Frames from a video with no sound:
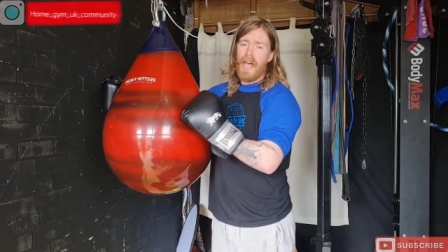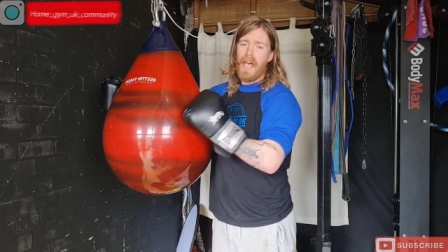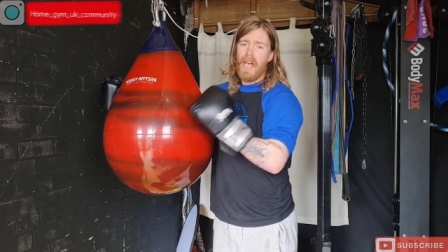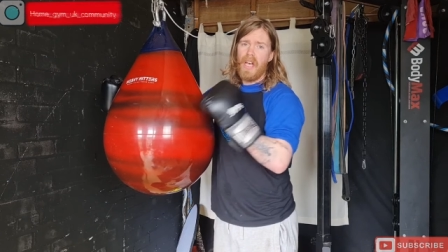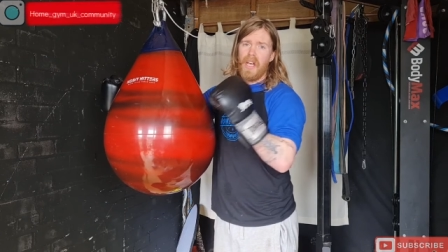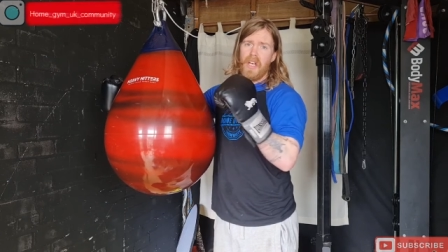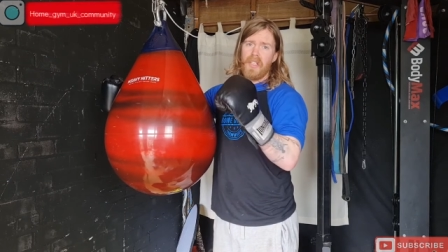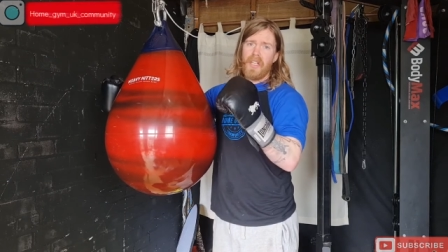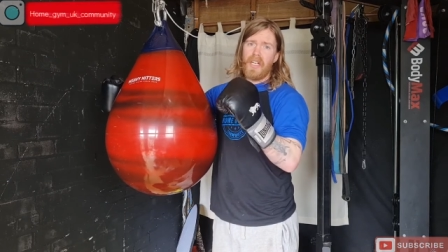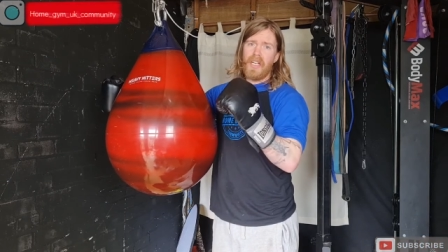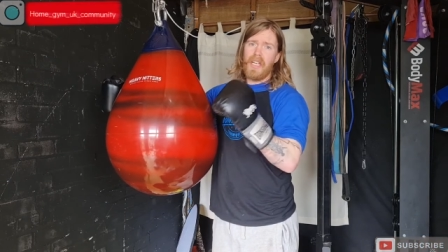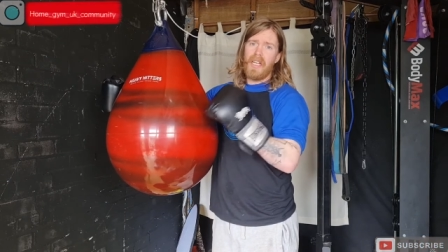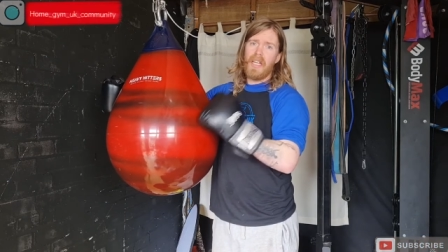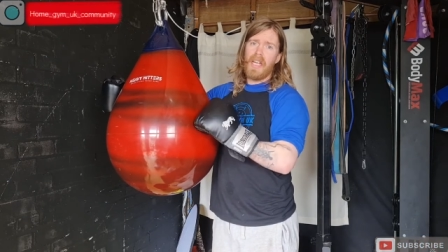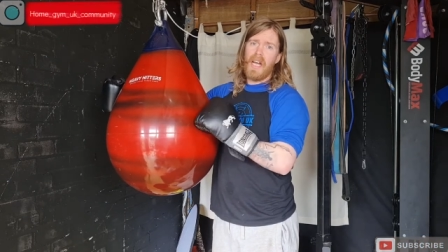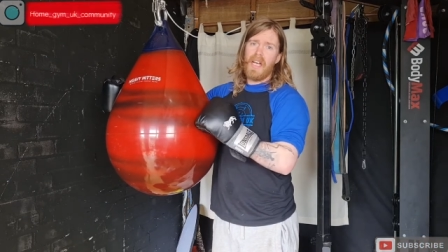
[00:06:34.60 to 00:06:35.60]
there. So
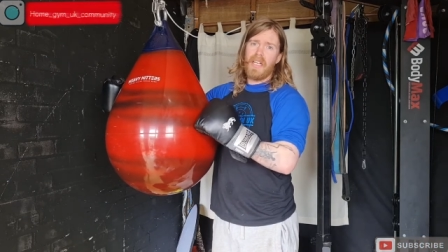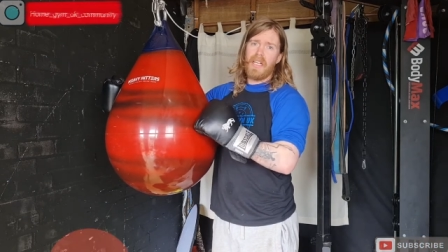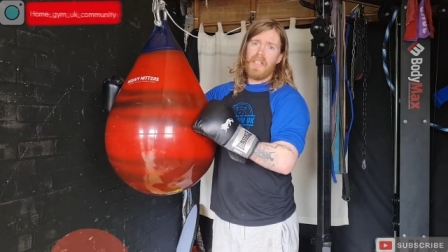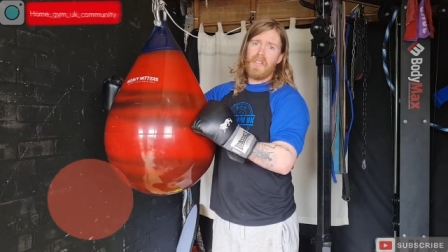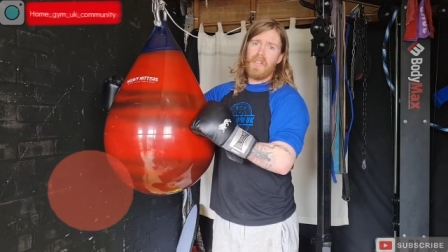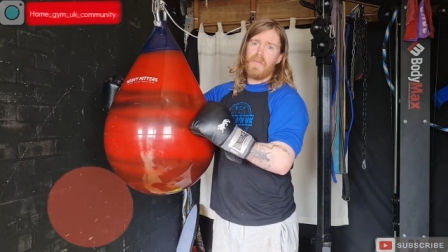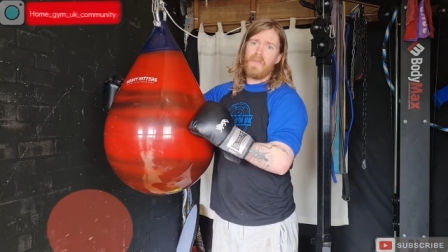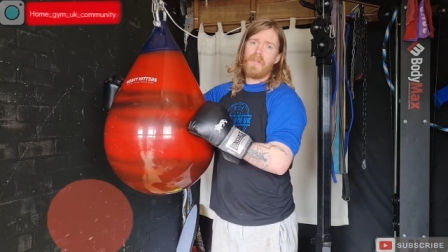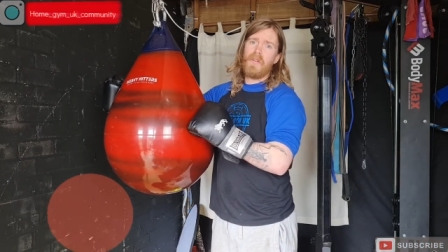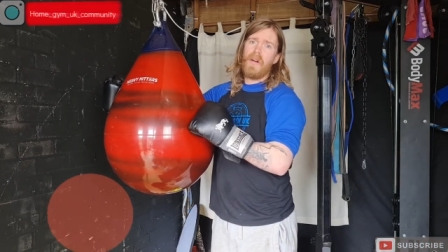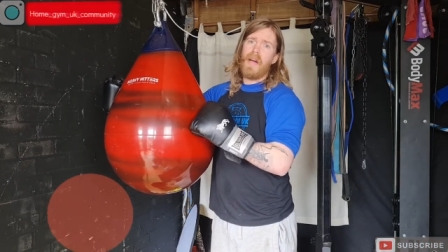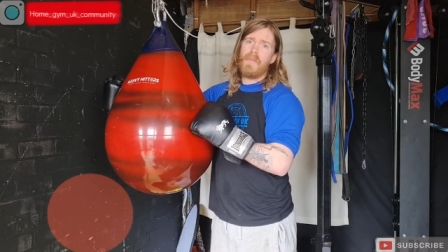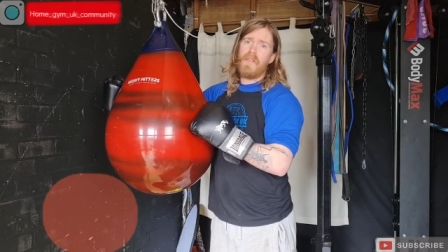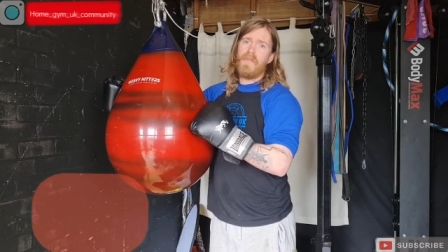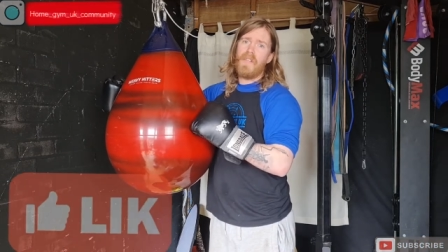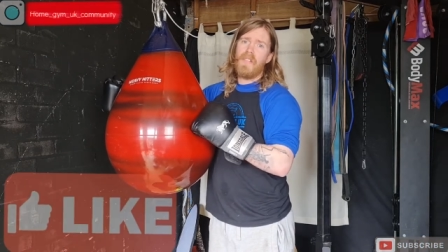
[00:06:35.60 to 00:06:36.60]
click like and
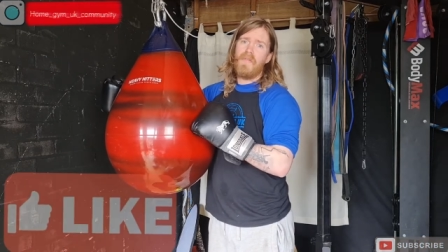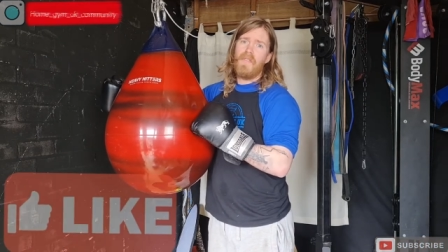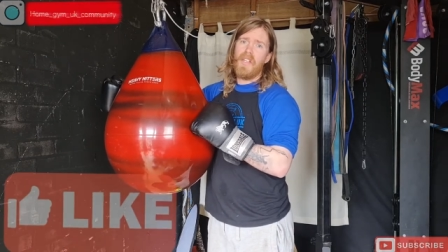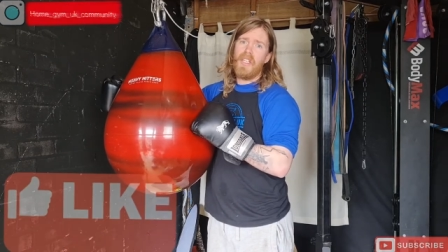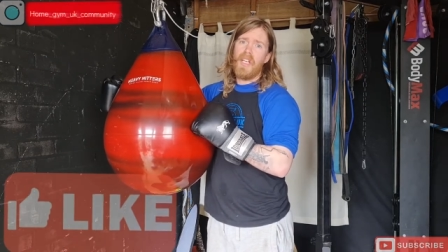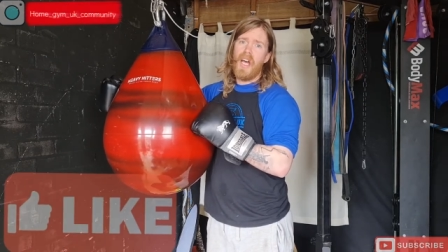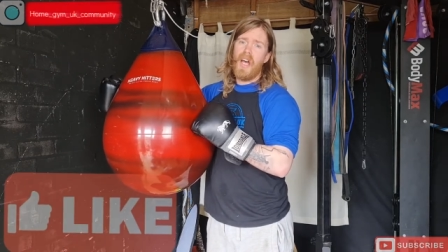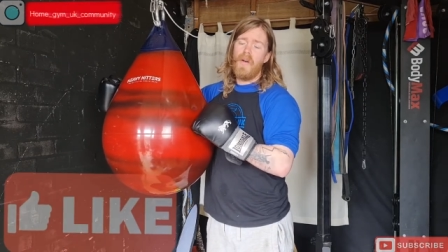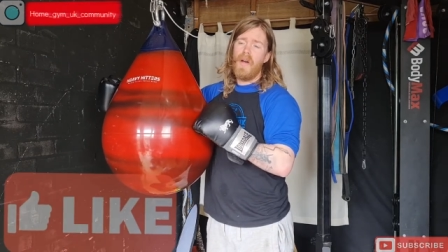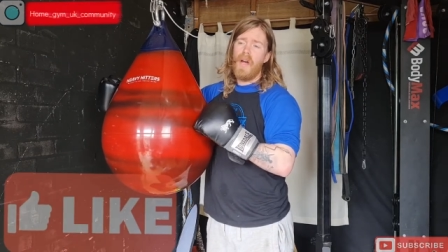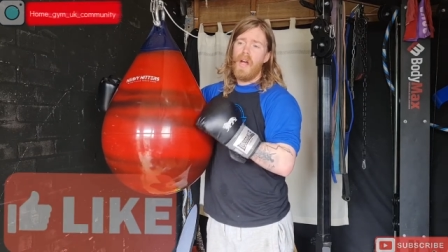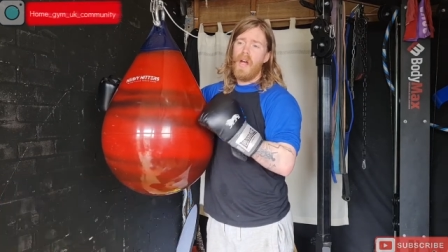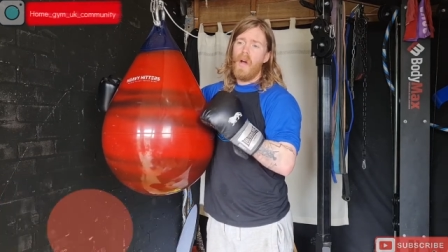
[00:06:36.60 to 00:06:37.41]
subscribe to this video,